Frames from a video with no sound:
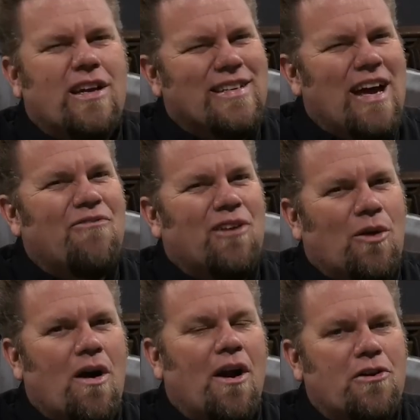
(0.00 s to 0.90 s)
I definitely
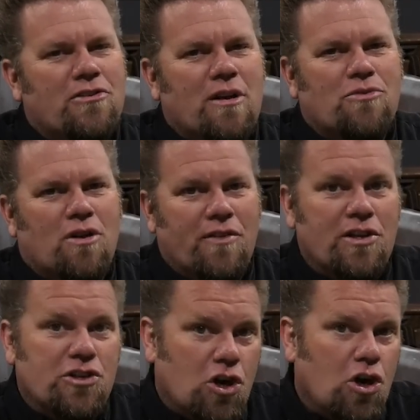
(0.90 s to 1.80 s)
want to do some sort of
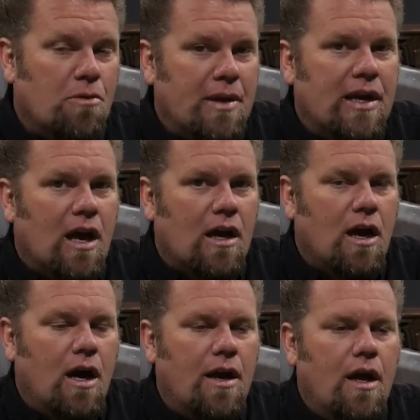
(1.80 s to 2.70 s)
internal bead lock
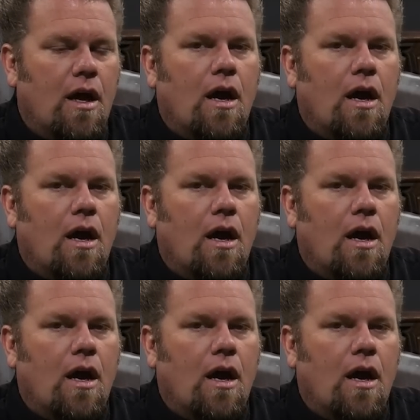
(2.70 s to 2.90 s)
on.